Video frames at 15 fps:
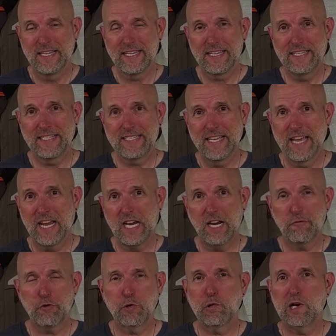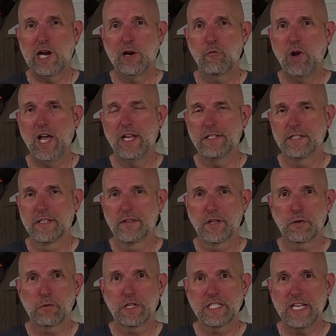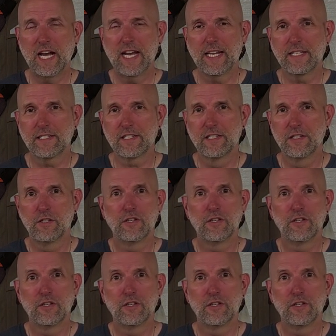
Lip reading: is everywhere I went, there were signs,